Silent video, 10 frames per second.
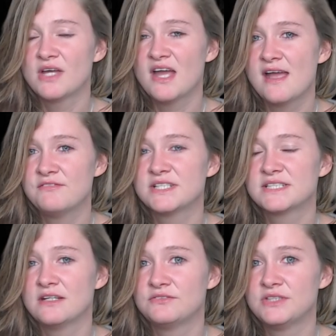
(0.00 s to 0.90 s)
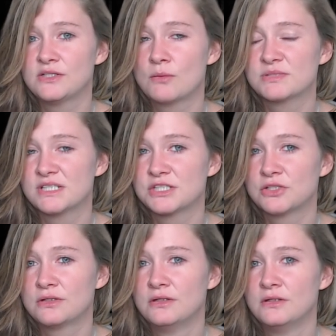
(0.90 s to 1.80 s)
of the heavy state of
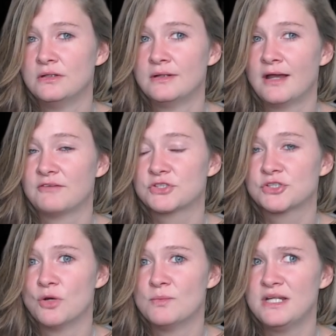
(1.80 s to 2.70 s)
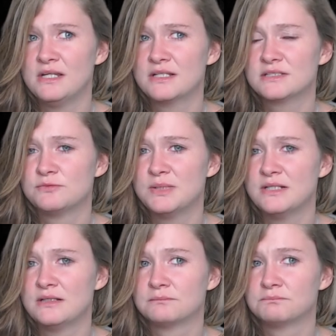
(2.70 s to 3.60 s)
decomposition, after so many years of
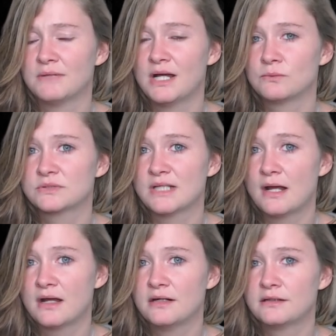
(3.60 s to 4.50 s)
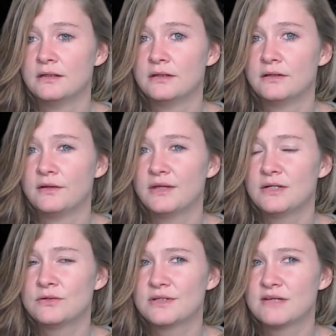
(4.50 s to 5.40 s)
being outside, they
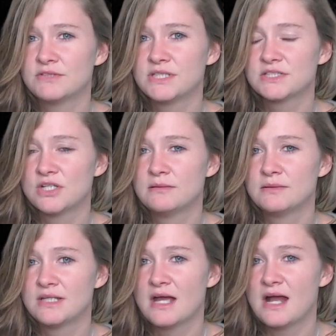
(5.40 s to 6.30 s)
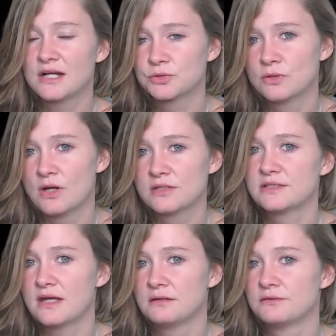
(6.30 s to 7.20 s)
could never determine their actual cause of
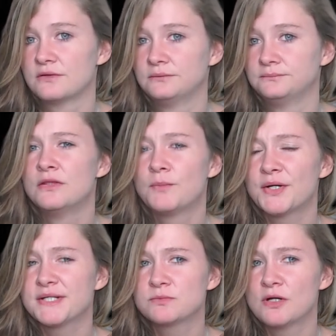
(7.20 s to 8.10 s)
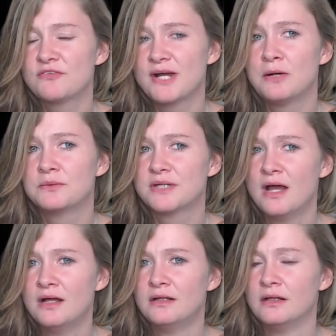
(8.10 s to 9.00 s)
death. The bodies were found,
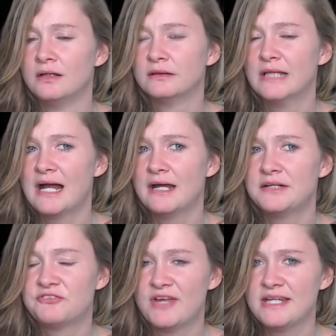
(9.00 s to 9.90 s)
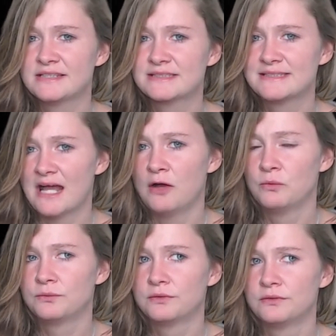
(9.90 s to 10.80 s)
lied face
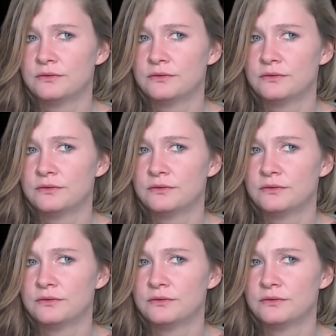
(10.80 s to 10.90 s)
down,